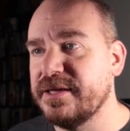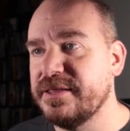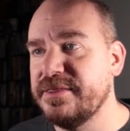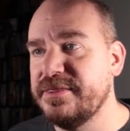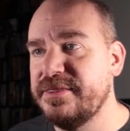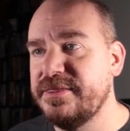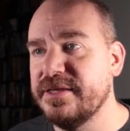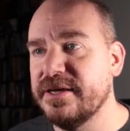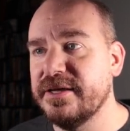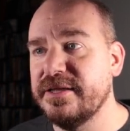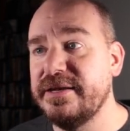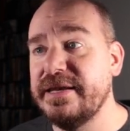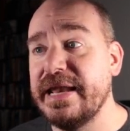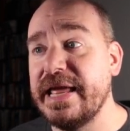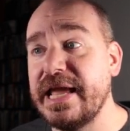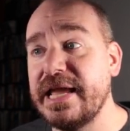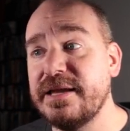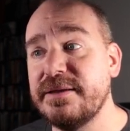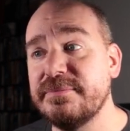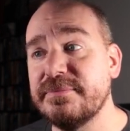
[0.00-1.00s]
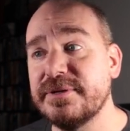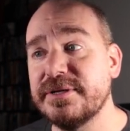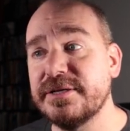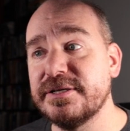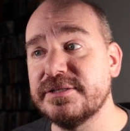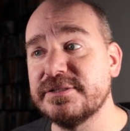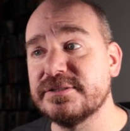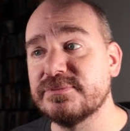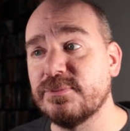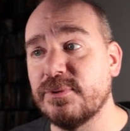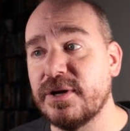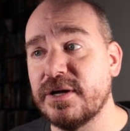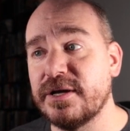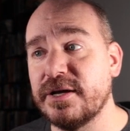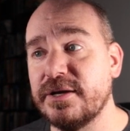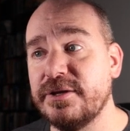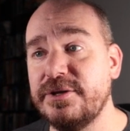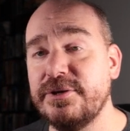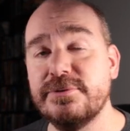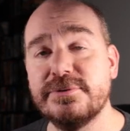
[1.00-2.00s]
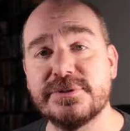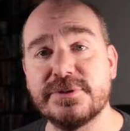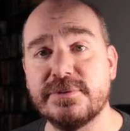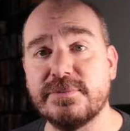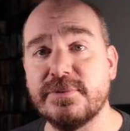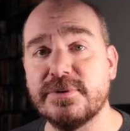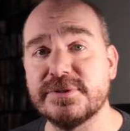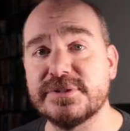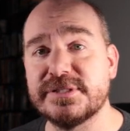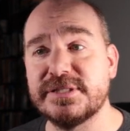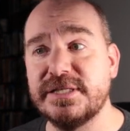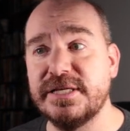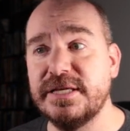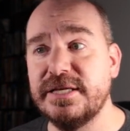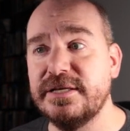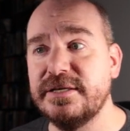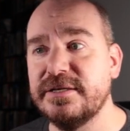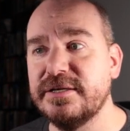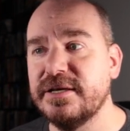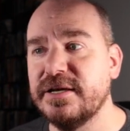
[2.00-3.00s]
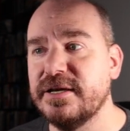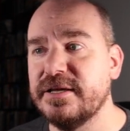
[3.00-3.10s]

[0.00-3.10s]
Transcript: The name is what a user will see.